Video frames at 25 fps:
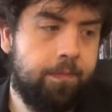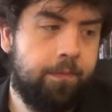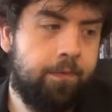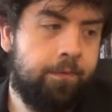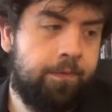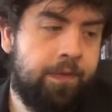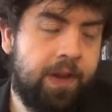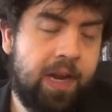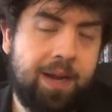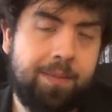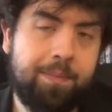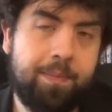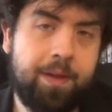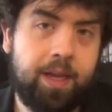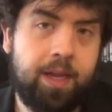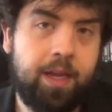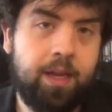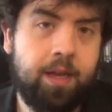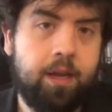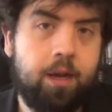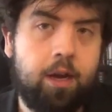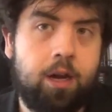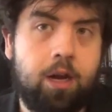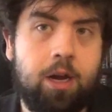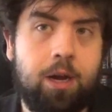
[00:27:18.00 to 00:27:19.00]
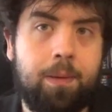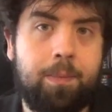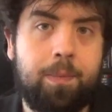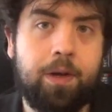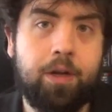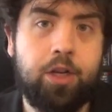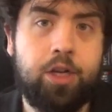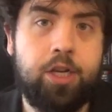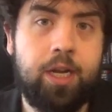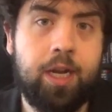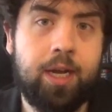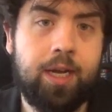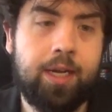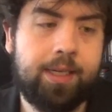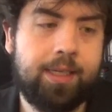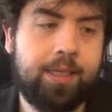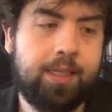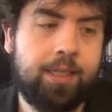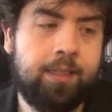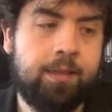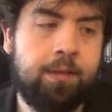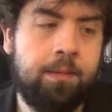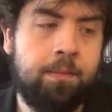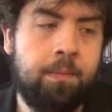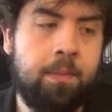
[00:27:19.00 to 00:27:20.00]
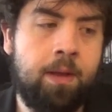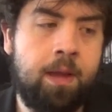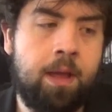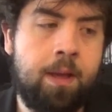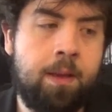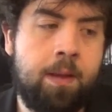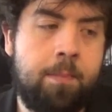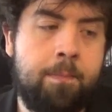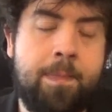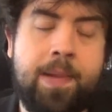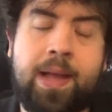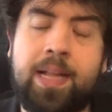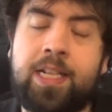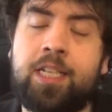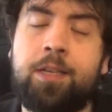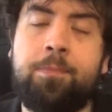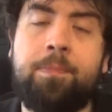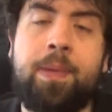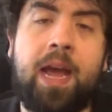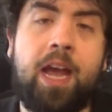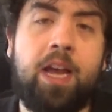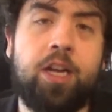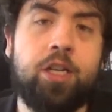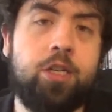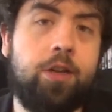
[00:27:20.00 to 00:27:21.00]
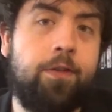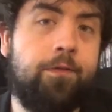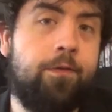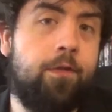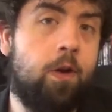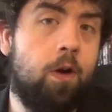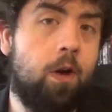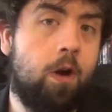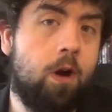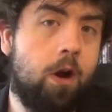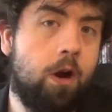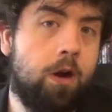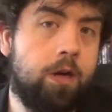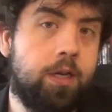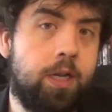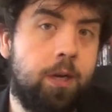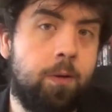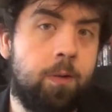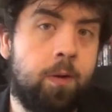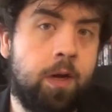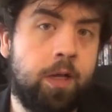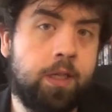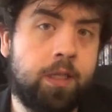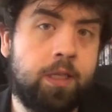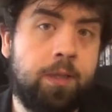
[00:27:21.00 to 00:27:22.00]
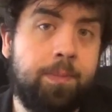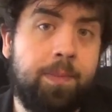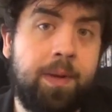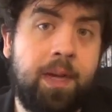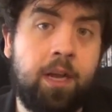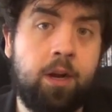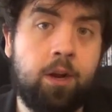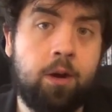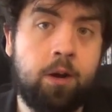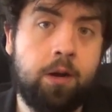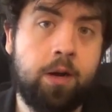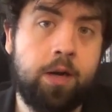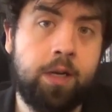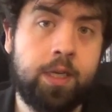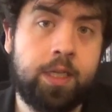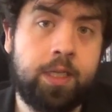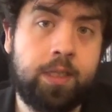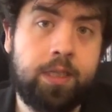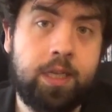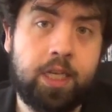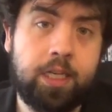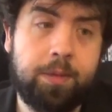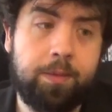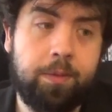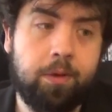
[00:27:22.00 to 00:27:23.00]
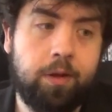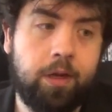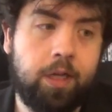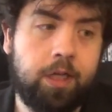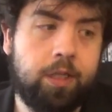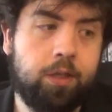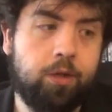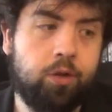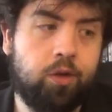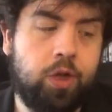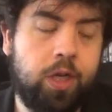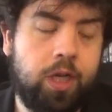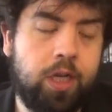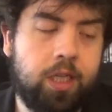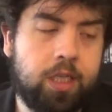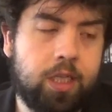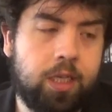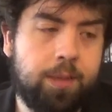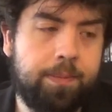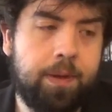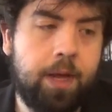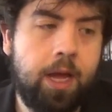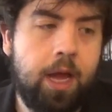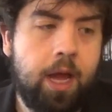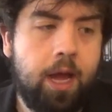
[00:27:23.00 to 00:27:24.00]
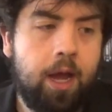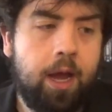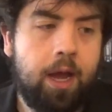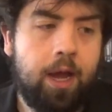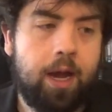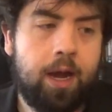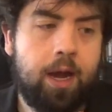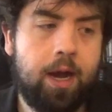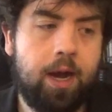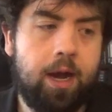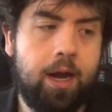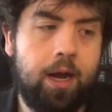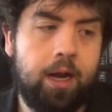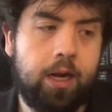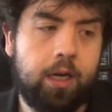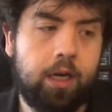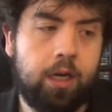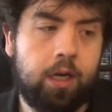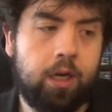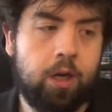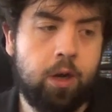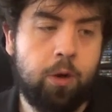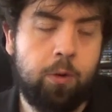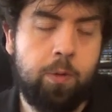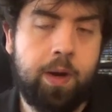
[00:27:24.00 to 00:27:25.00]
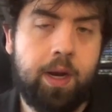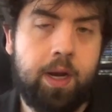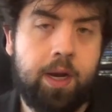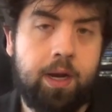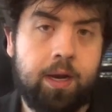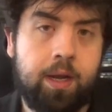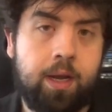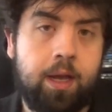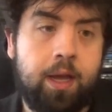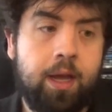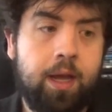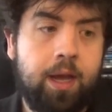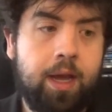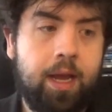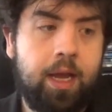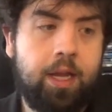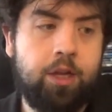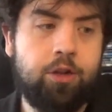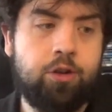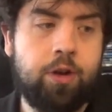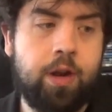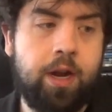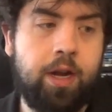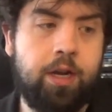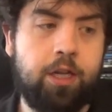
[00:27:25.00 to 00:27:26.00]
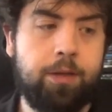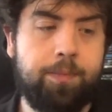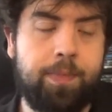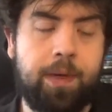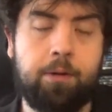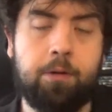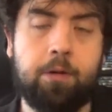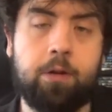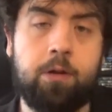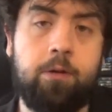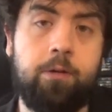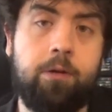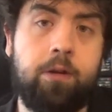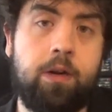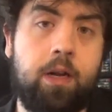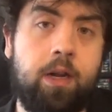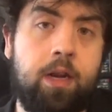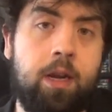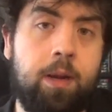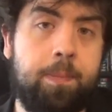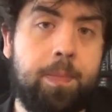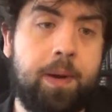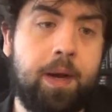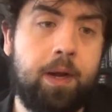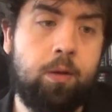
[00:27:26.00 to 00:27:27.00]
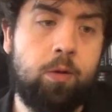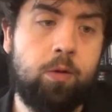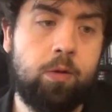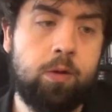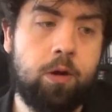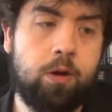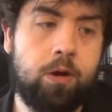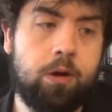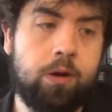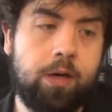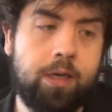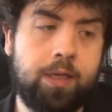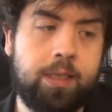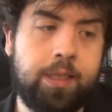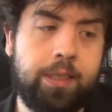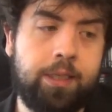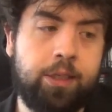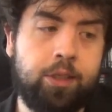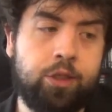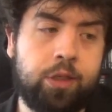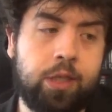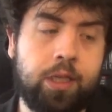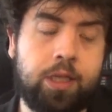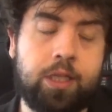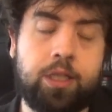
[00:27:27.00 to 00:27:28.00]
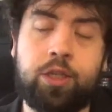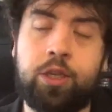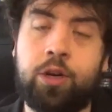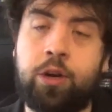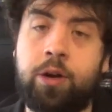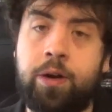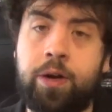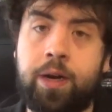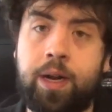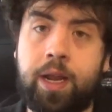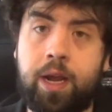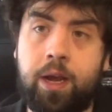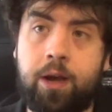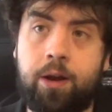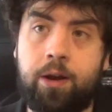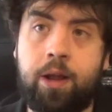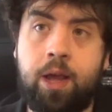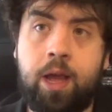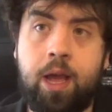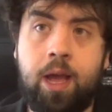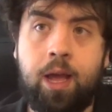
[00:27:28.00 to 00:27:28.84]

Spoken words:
family, but she has this immense passion for art and wants to be an artist desperately. So she ends up going and trying to be recruited by local artisans, gets turned down,